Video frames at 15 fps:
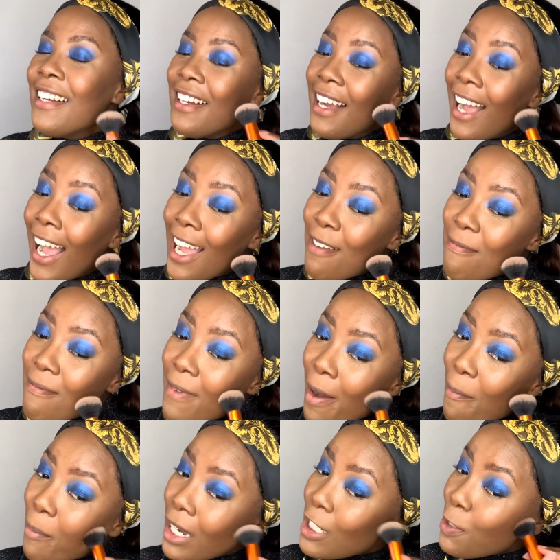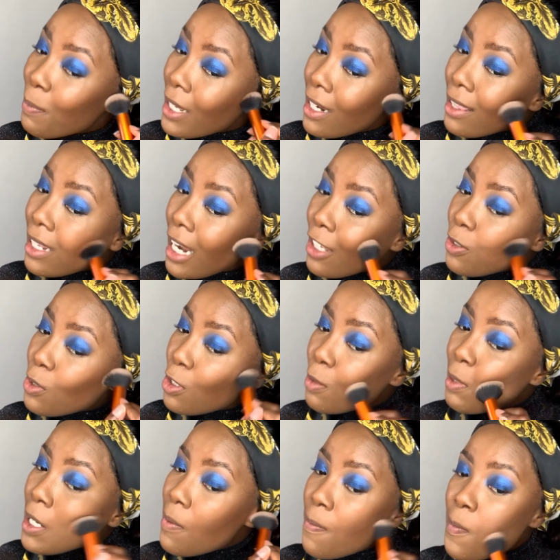I'm much better than I used to be.